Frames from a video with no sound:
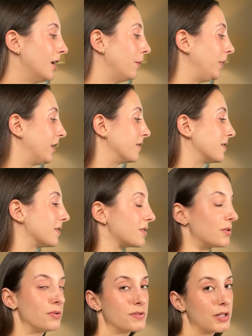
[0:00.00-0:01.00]
because it's
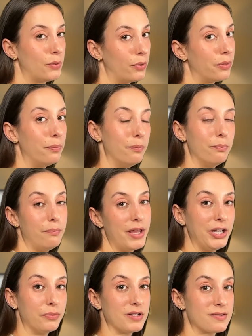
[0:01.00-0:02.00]
associated with
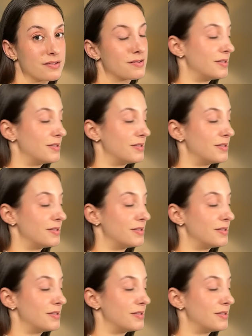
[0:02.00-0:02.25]
many risks,